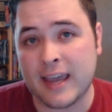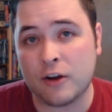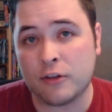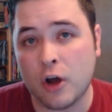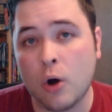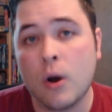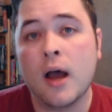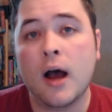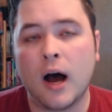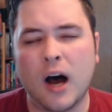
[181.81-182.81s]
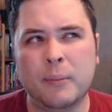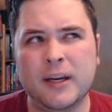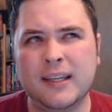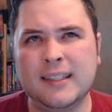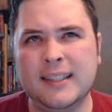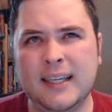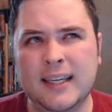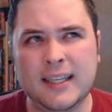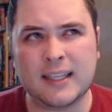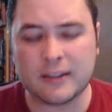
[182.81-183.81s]
air, though.
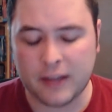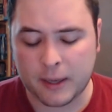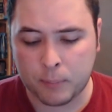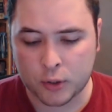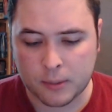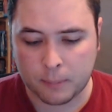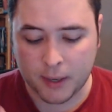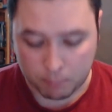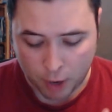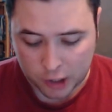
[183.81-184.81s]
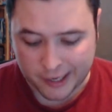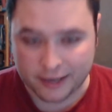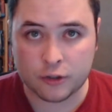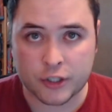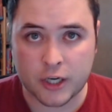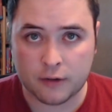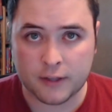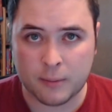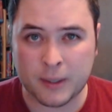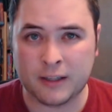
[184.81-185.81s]
It like puts a big ball of energy on
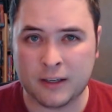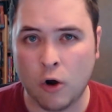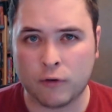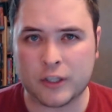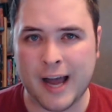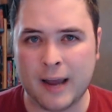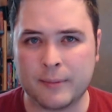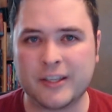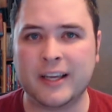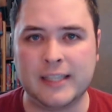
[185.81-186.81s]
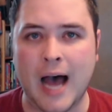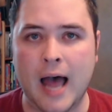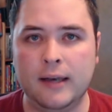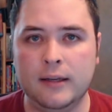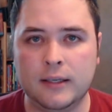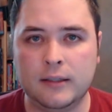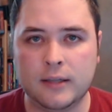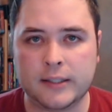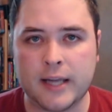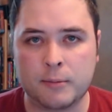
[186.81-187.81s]
them, and then over time, it's like a dot. It
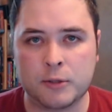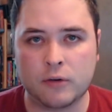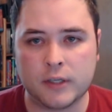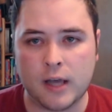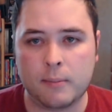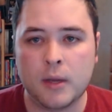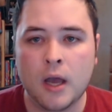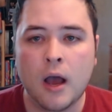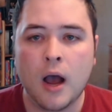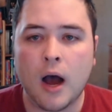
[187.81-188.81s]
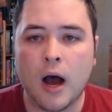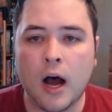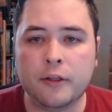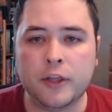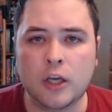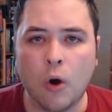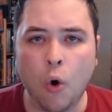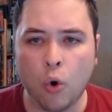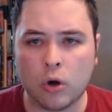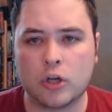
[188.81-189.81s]
does damage over time. The
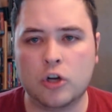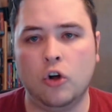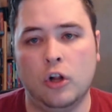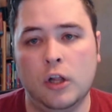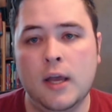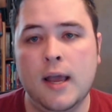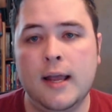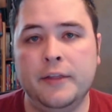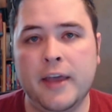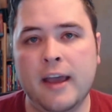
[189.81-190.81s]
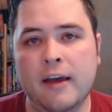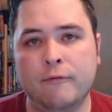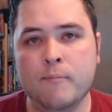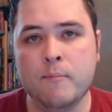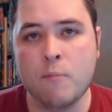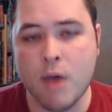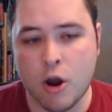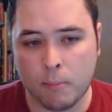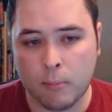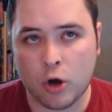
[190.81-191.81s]
Oracle, they have
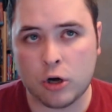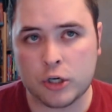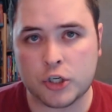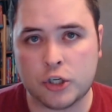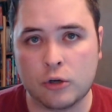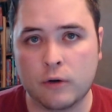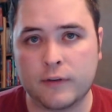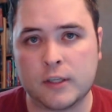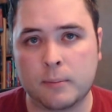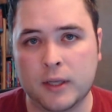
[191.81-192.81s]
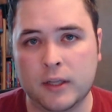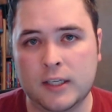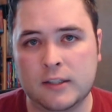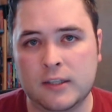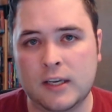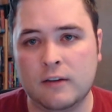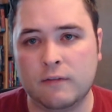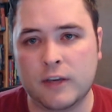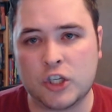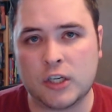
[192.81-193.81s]
merged 2 of its abilities, the
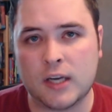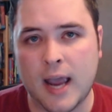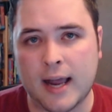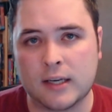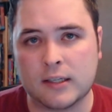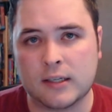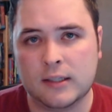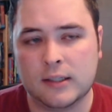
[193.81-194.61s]
Envision and...